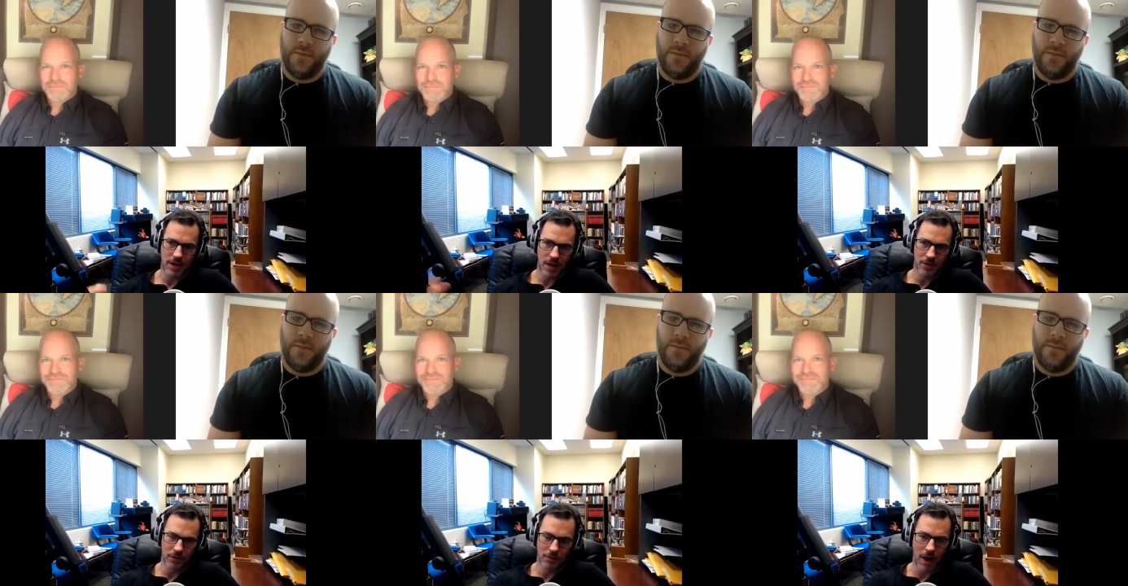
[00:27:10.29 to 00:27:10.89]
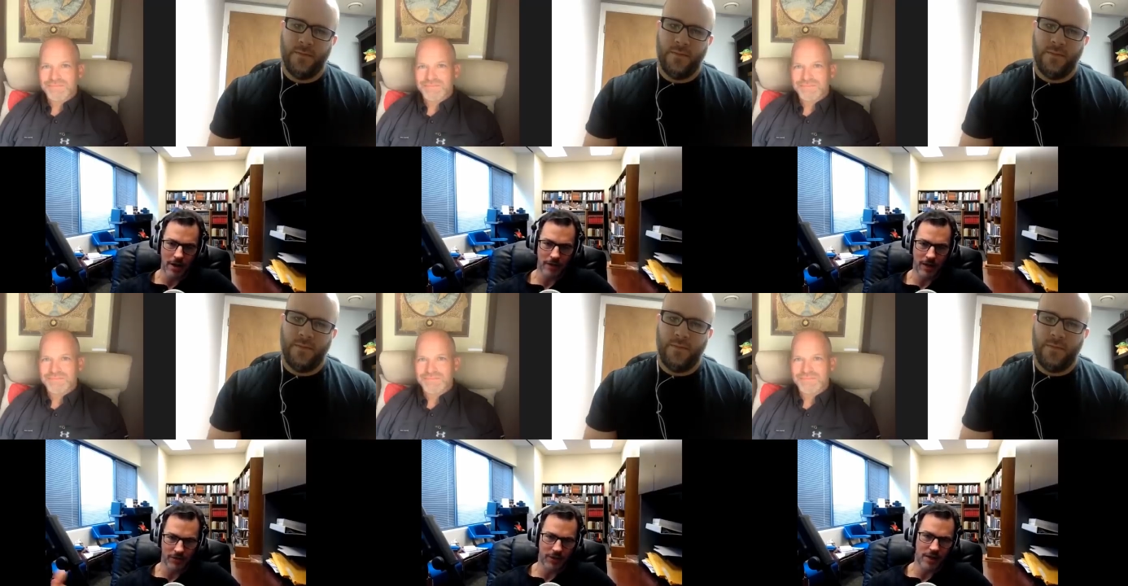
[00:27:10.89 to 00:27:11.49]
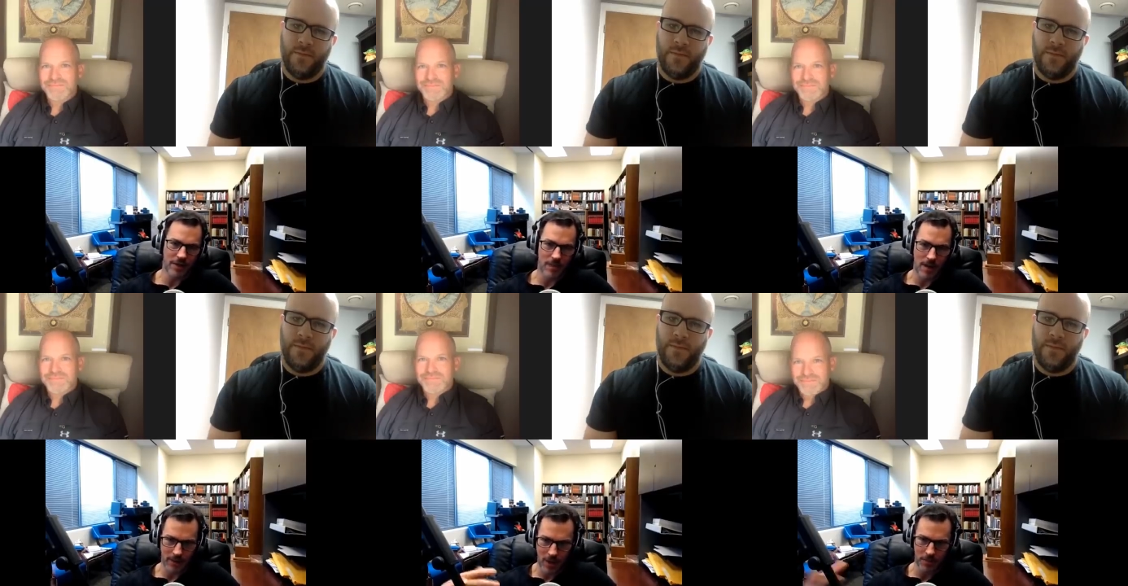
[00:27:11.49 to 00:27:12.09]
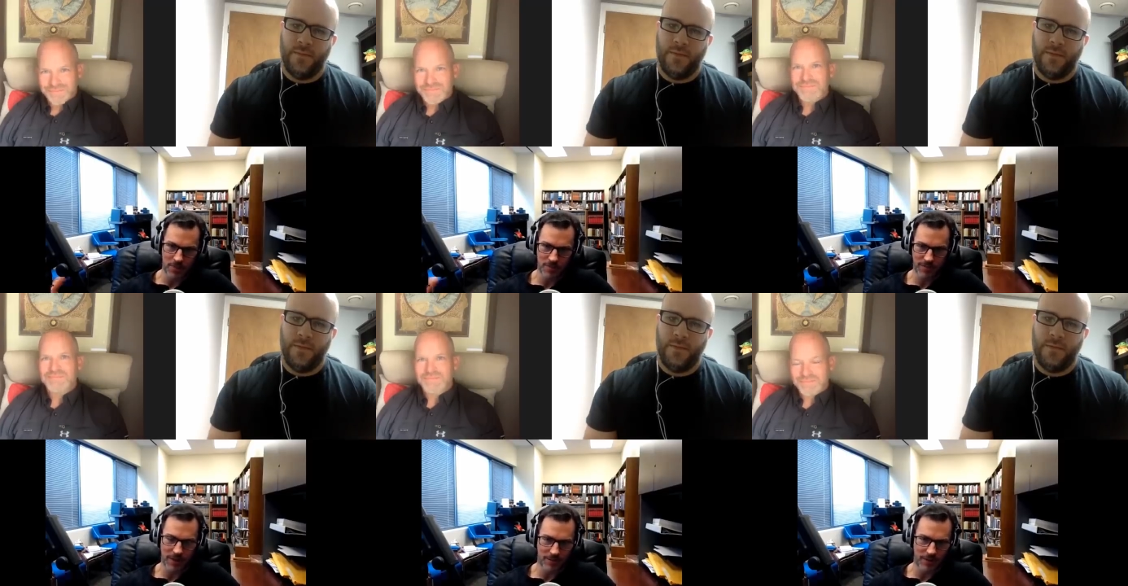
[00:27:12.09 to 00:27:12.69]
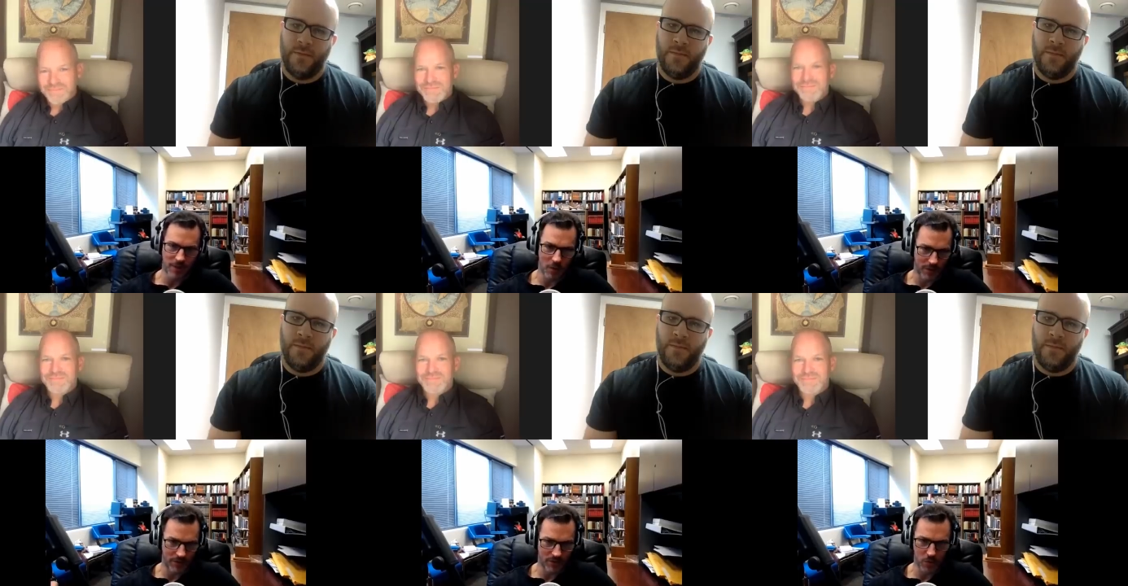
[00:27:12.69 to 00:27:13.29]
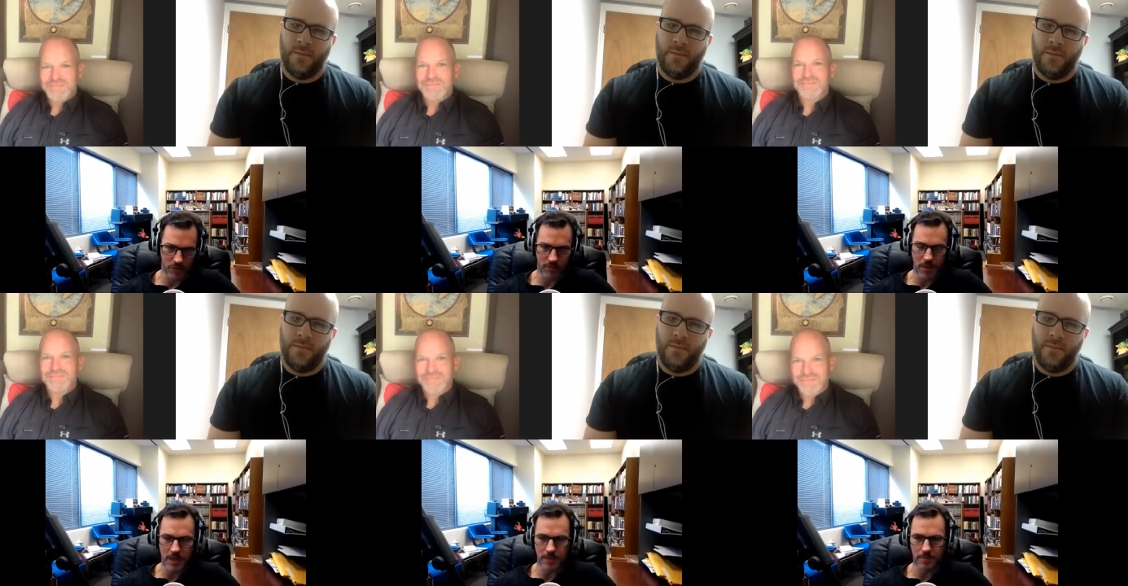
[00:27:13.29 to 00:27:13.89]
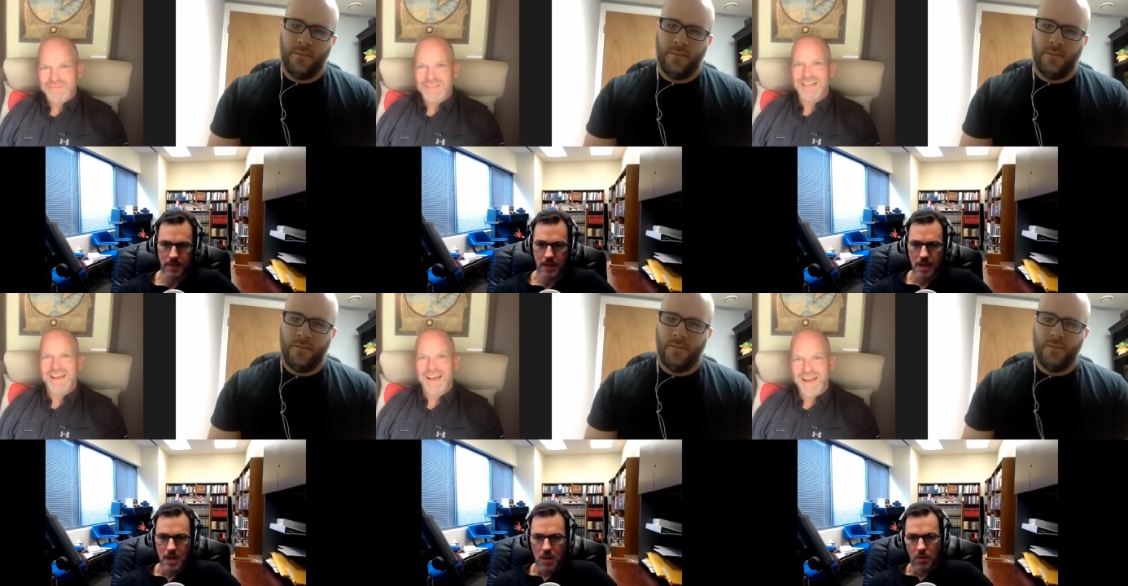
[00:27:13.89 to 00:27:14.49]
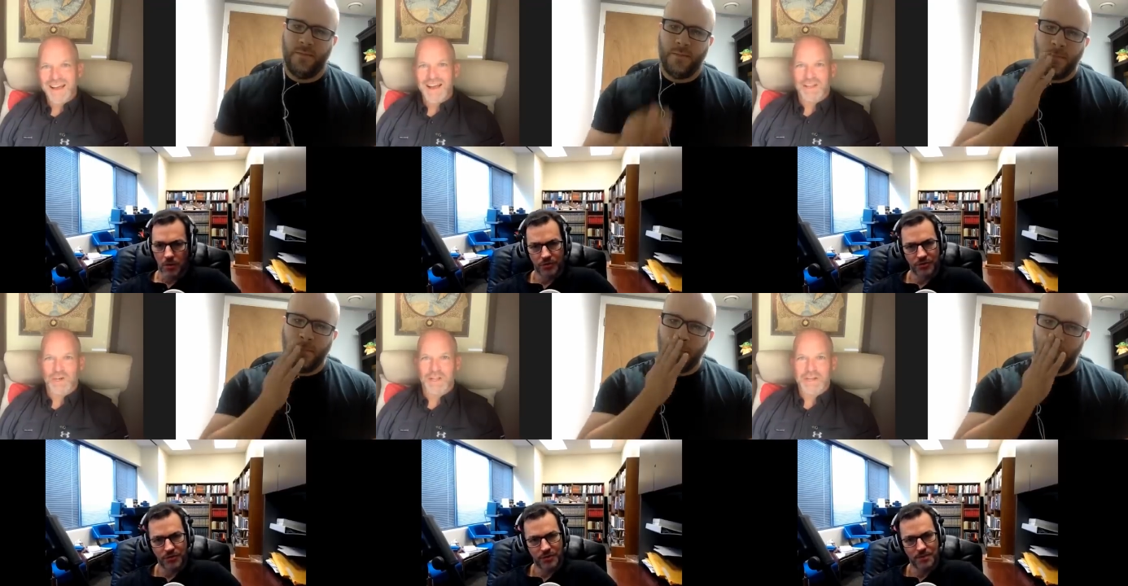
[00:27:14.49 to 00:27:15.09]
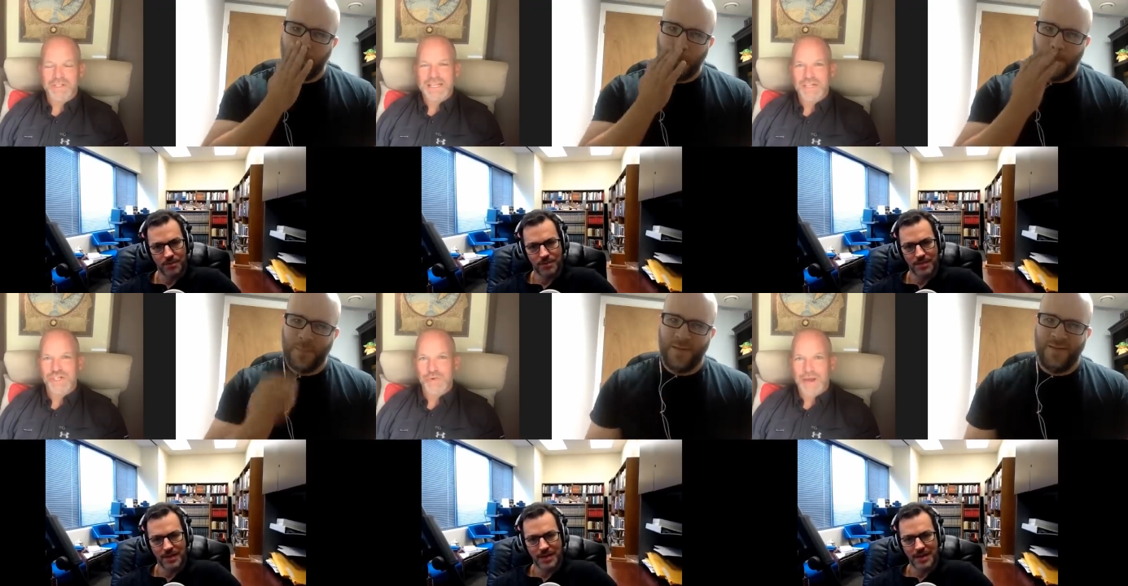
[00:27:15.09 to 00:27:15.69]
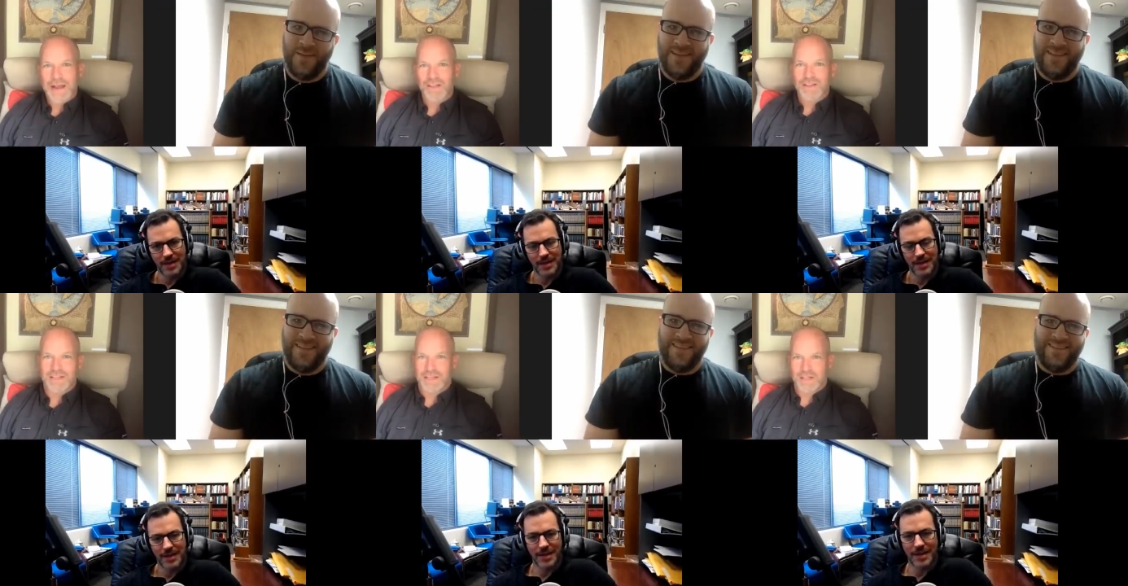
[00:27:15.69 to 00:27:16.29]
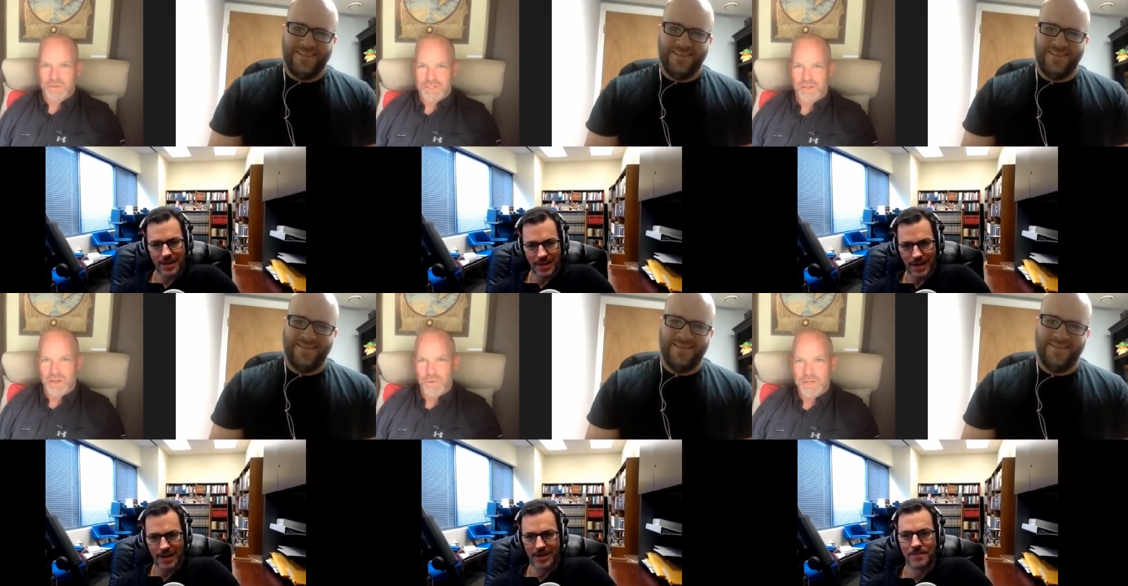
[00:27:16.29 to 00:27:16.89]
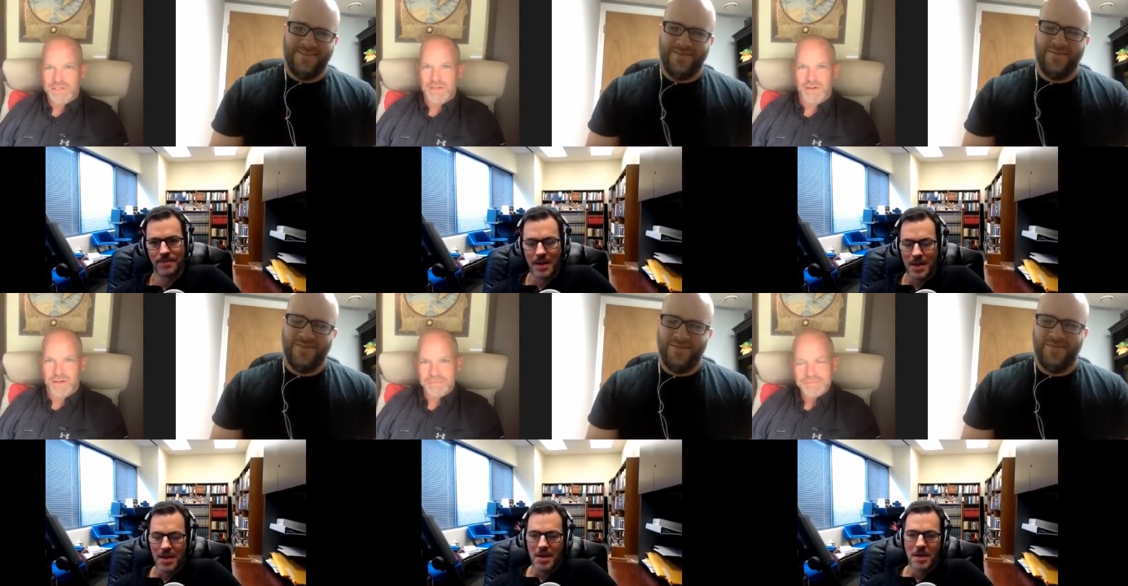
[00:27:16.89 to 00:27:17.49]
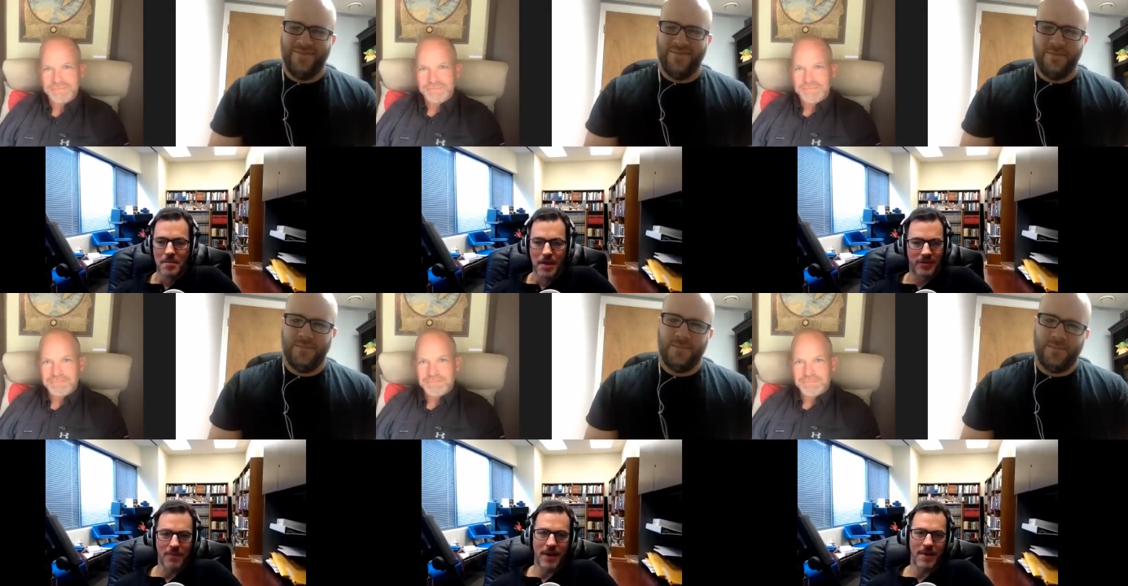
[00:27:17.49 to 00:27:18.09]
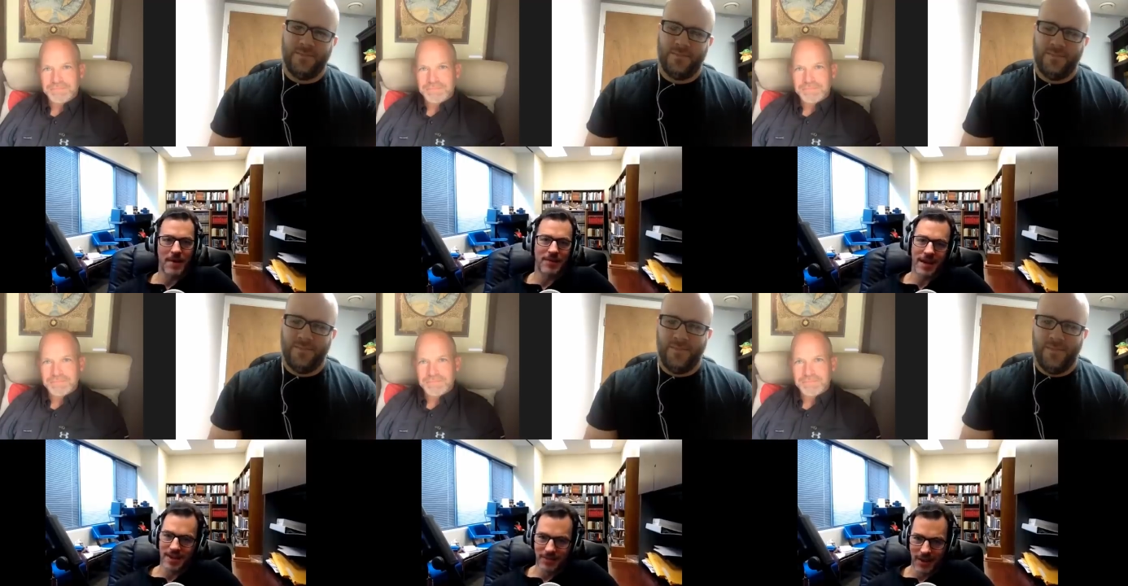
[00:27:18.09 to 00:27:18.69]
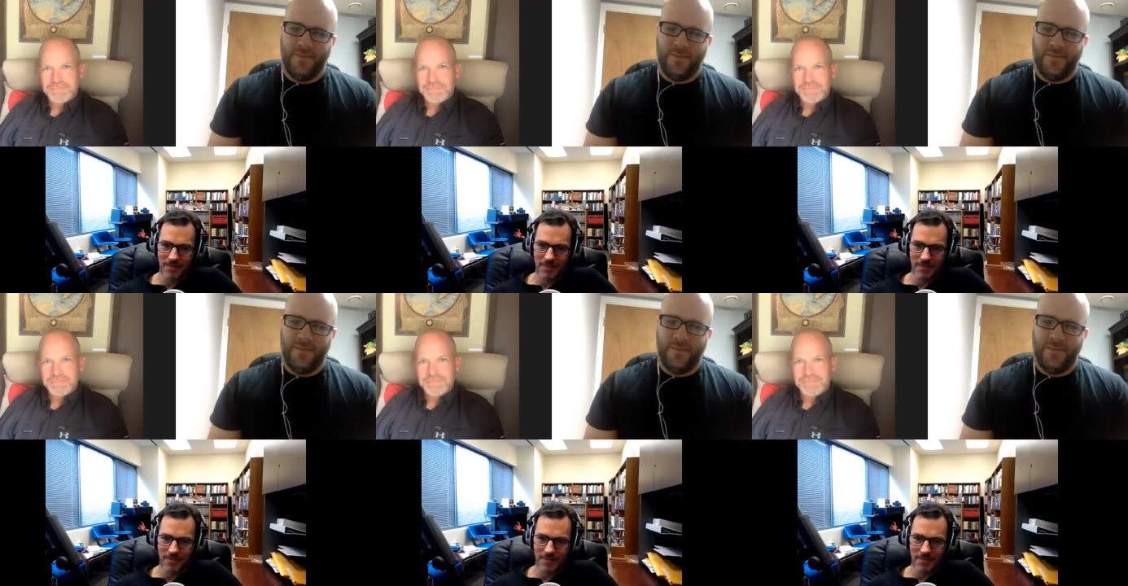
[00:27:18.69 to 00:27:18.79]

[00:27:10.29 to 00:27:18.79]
Speaker 1: in other writings outside of the Bible to help you kind of figure out what these words mean.
Speaker 2: Yeah, a little intertextuality goes yeah. a long ways there.
Speaker 1: But sometimes that ends